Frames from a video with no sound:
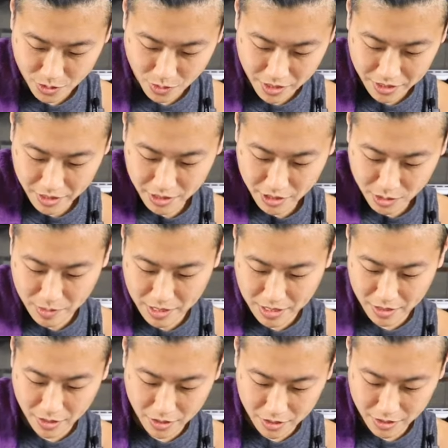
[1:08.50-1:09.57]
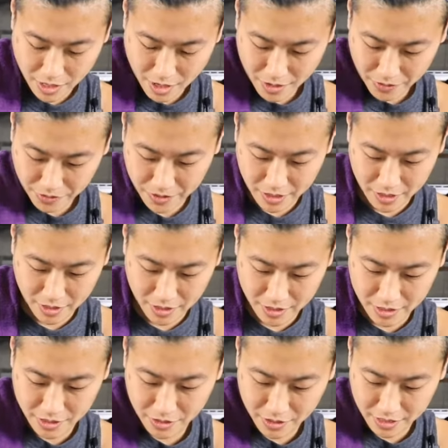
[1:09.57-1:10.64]
you want this to be a little soft,
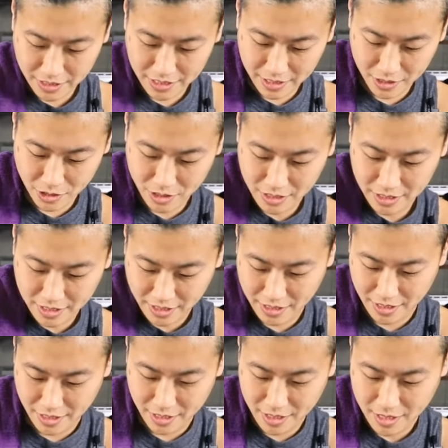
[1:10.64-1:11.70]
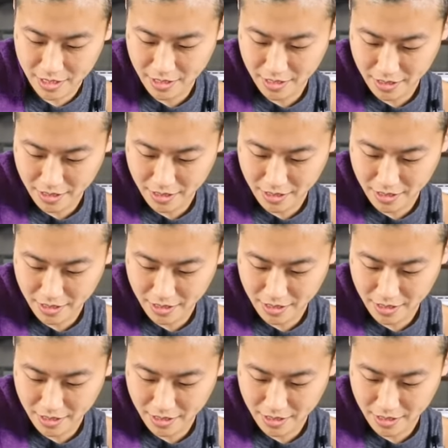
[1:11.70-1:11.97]
still a little sticky,